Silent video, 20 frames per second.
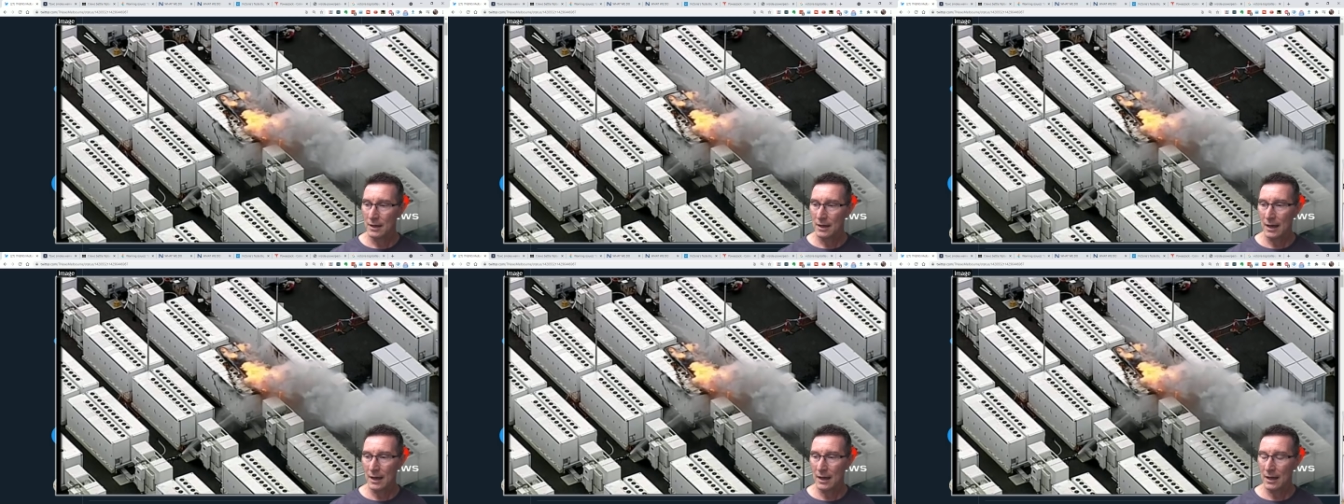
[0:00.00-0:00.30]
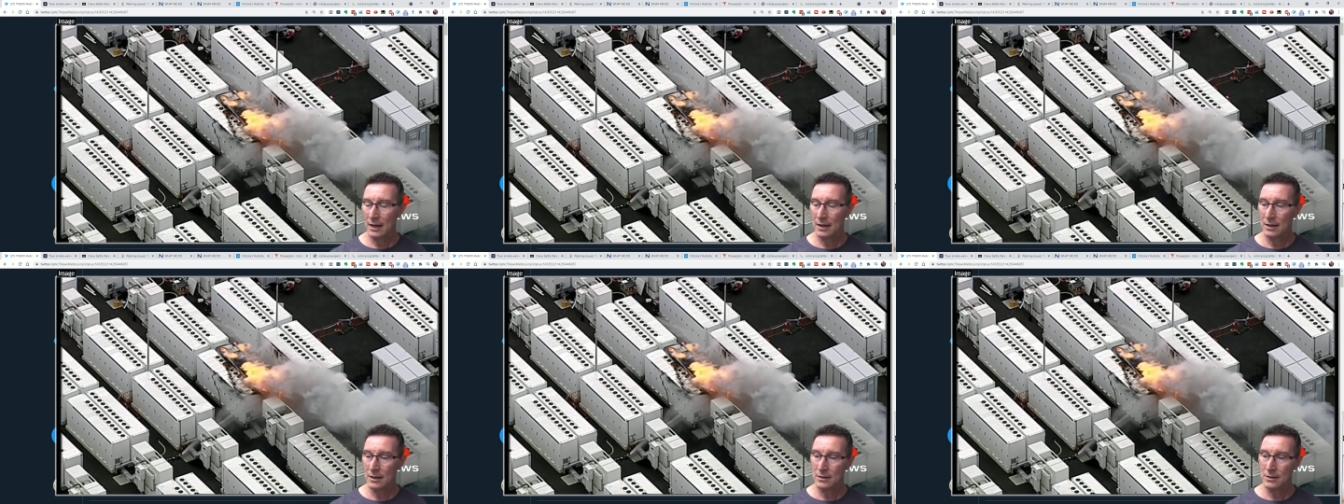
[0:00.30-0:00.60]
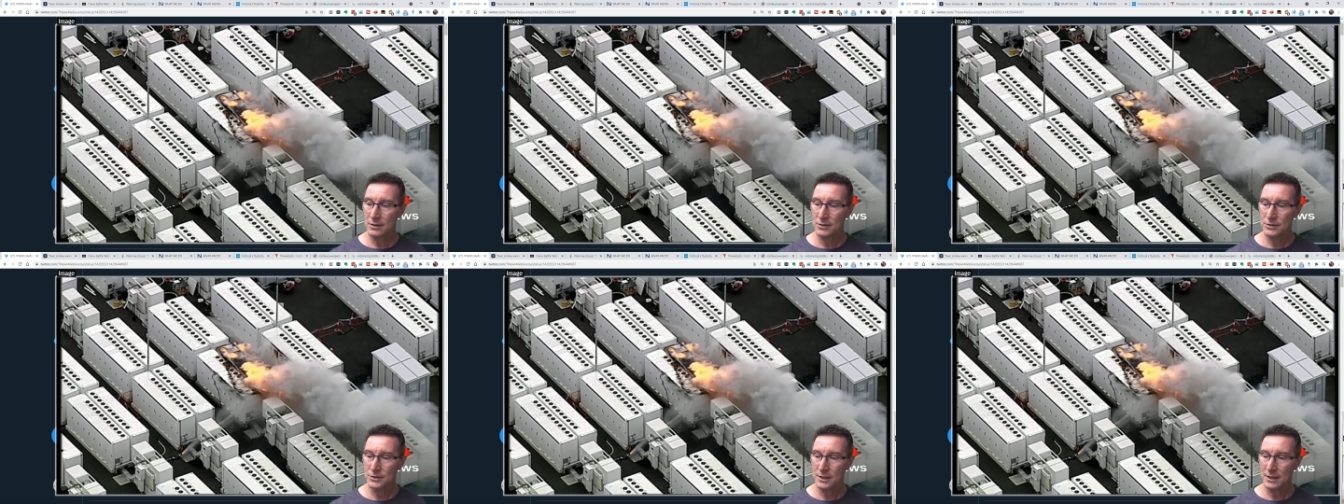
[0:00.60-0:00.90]

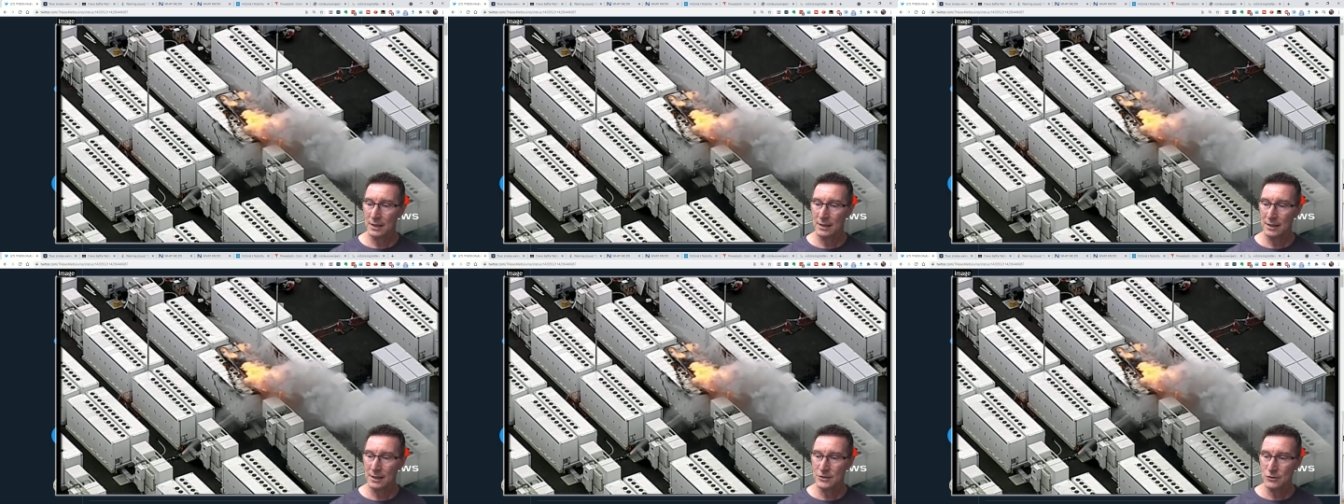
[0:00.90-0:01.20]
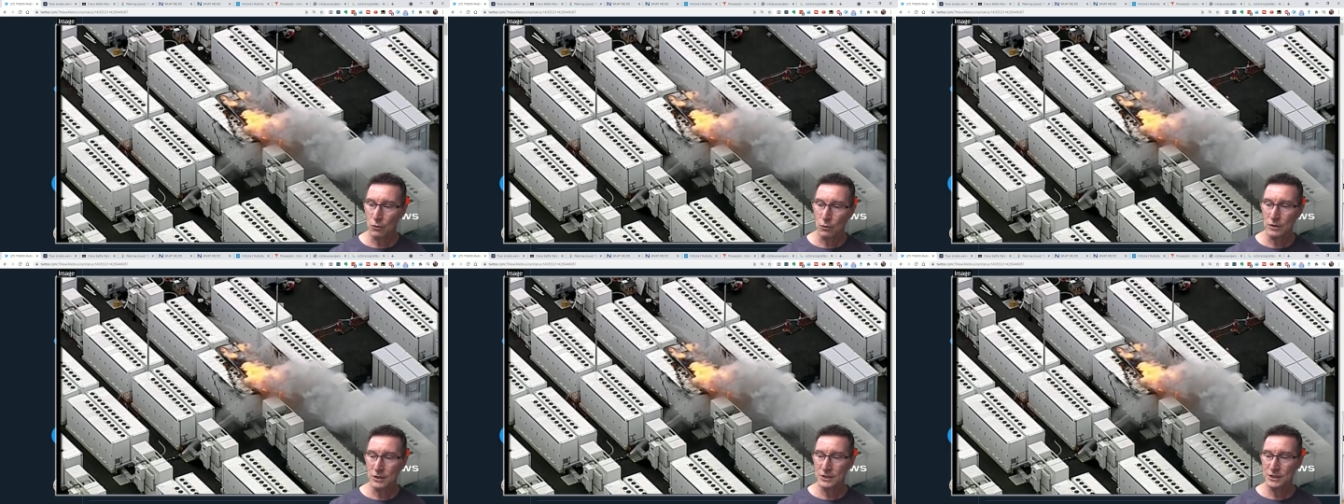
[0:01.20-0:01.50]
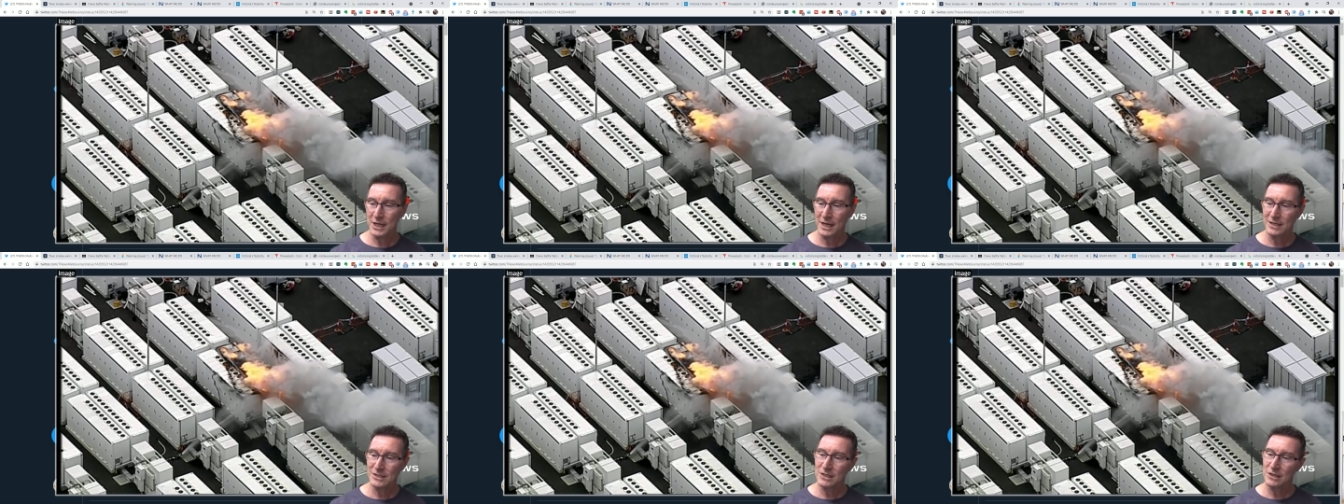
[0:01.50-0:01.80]
uh, deal is, or do
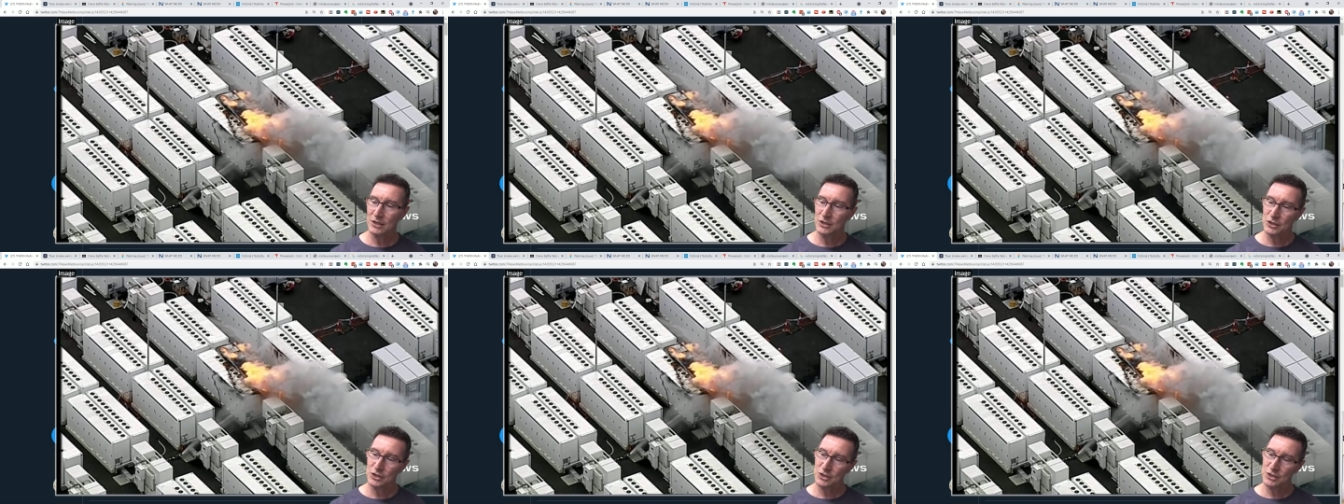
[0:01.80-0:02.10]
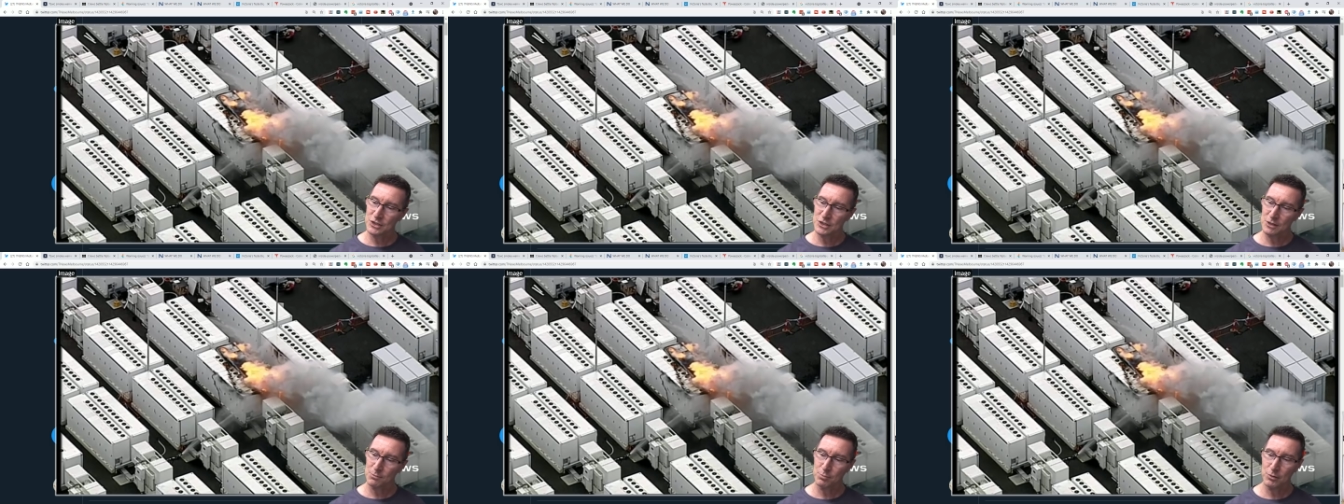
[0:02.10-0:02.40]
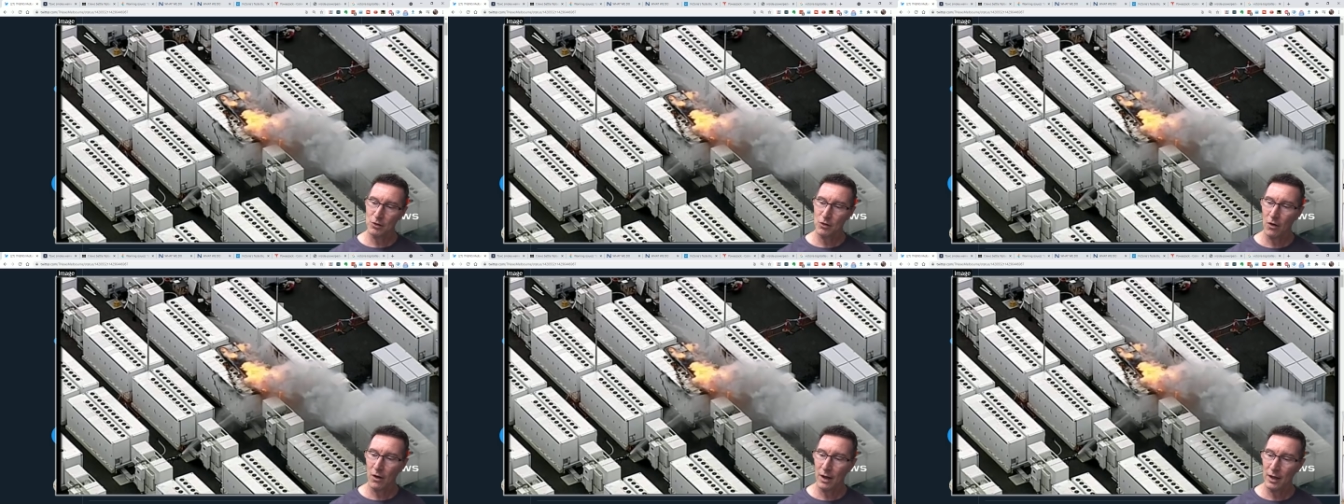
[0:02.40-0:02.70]
Tesla just
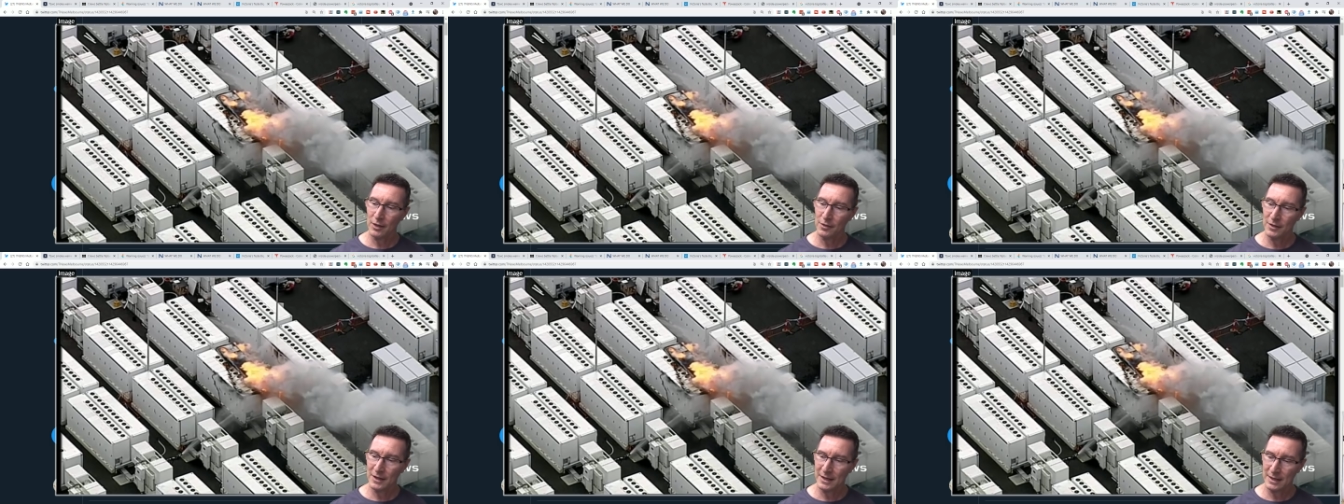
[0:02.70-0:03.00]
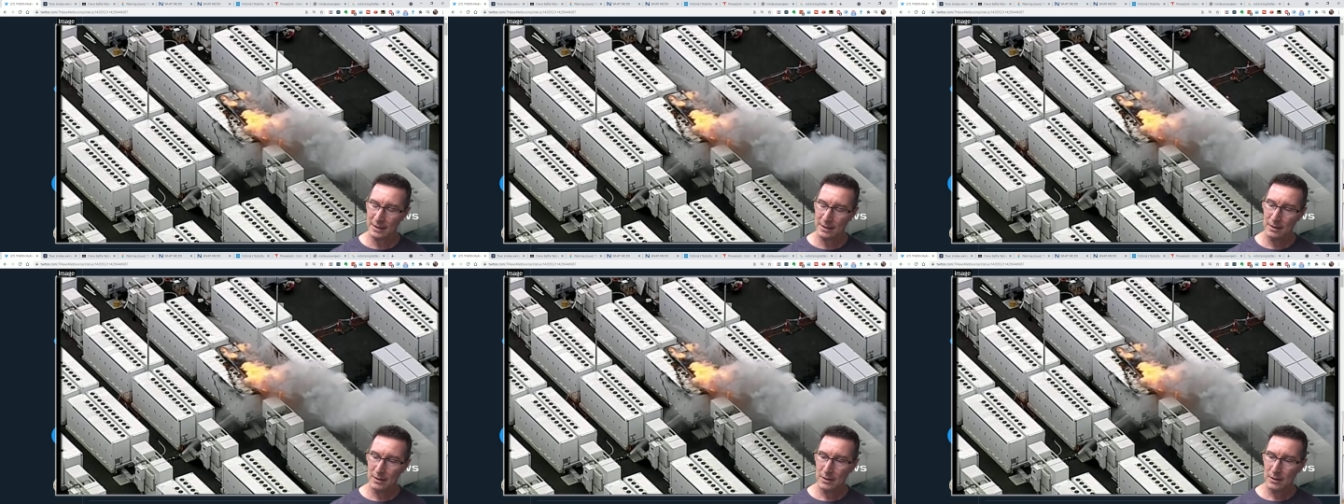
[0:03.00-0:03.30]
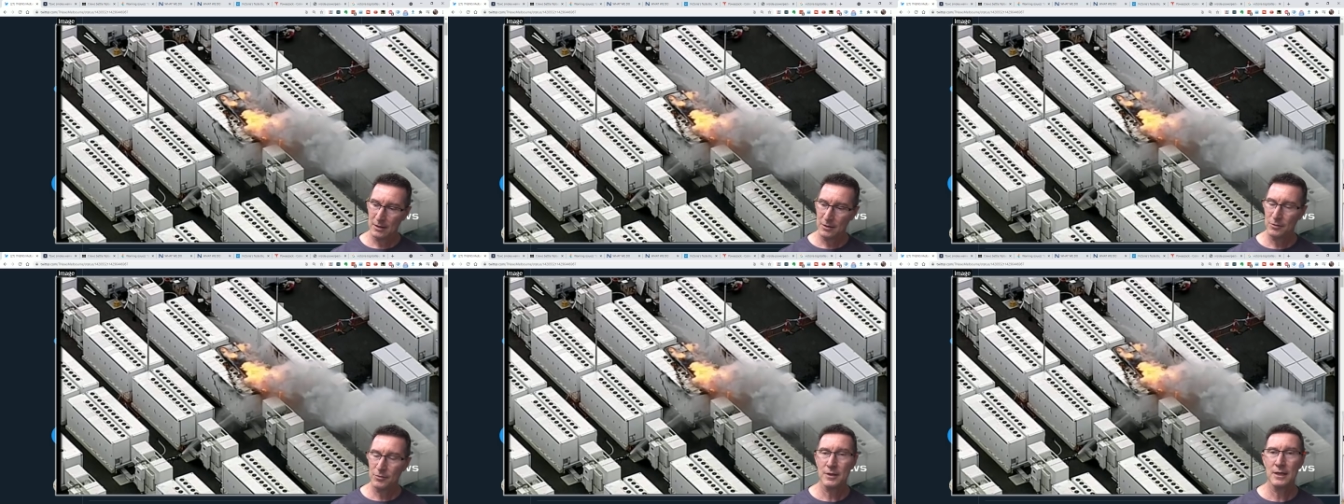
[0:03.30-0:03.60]
supply the
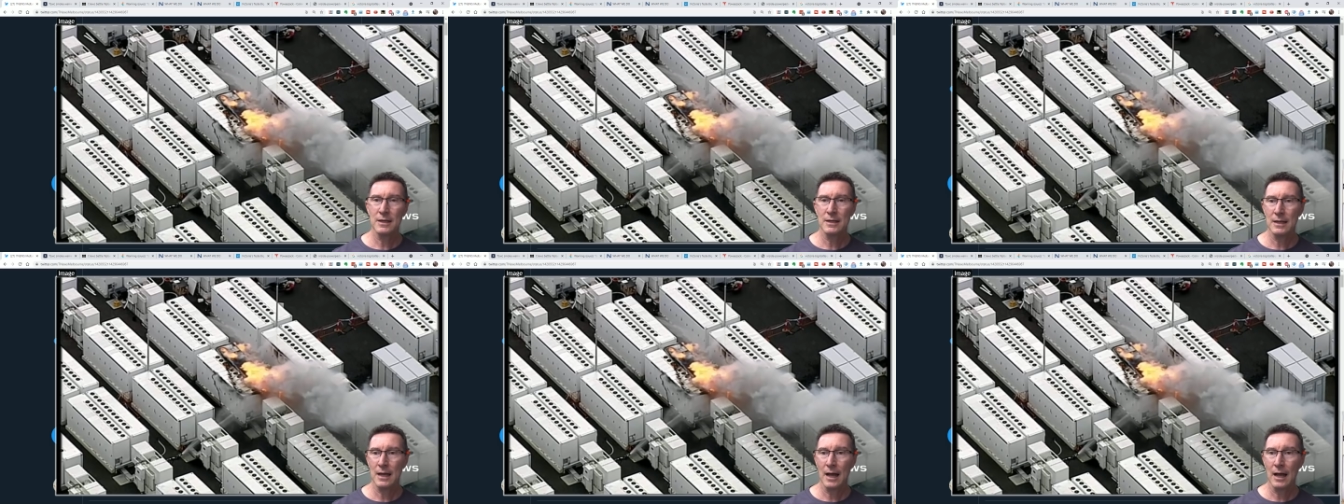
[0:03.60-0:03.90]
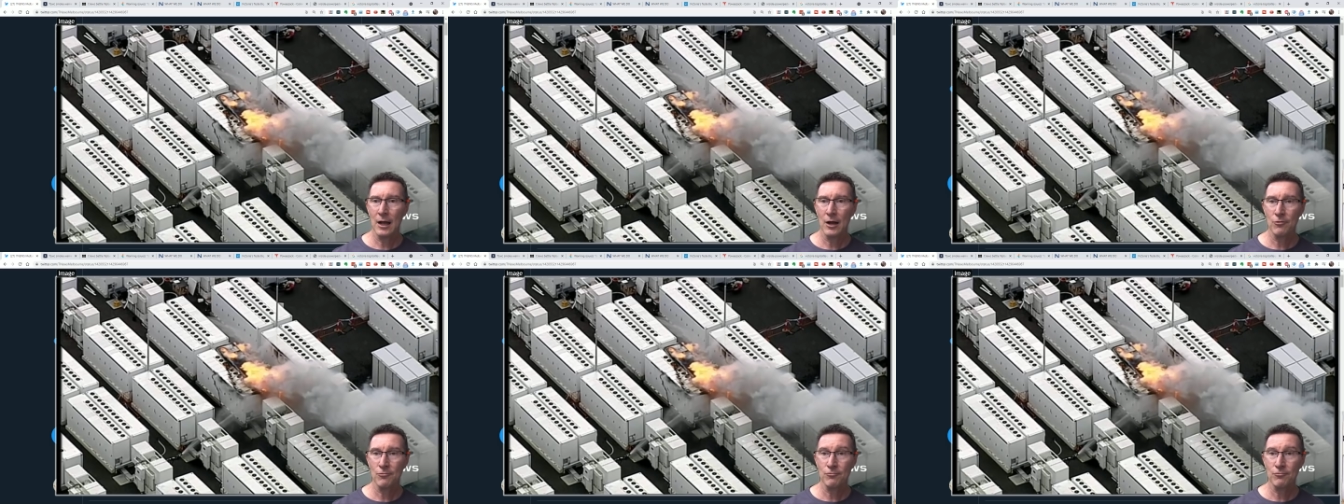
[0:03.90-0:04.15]
the uh,